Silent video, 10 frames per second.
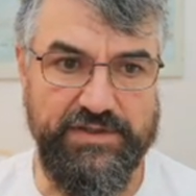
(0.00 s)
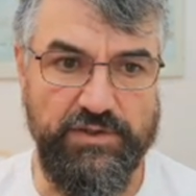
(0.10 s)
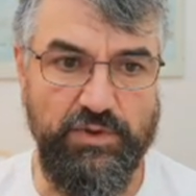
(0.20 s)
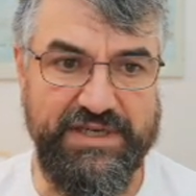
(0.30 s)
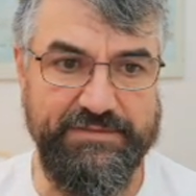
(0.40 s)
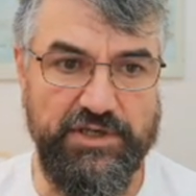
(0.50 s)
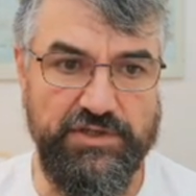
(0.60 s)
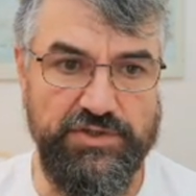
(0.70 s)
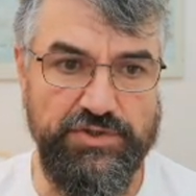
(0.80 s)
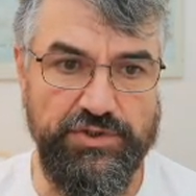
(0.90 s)
So what I'm going
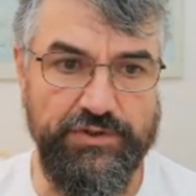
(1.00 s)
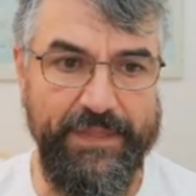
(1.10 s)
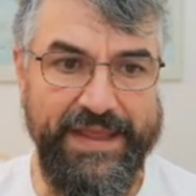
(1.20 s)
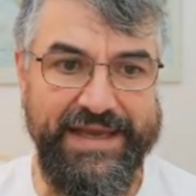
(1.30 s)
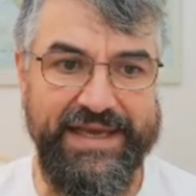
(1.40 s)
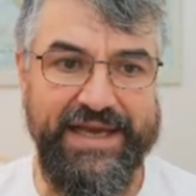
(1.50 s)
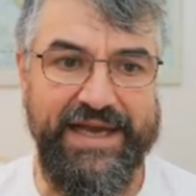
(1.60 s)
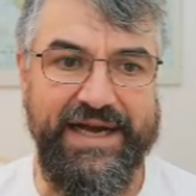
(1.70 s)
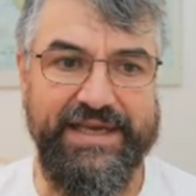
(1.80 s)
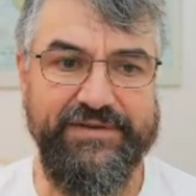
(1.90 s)
to do,
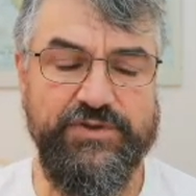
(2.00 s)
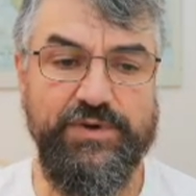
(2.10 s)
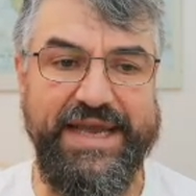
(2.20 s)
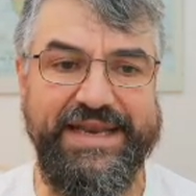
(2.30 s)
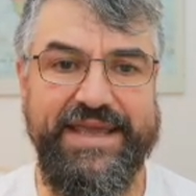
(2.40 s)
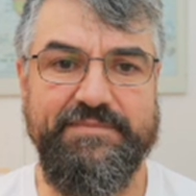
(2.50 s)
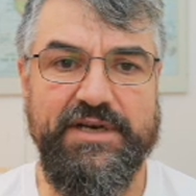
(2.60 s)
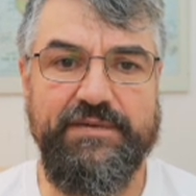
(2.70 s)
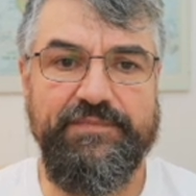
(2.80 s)
I have to enable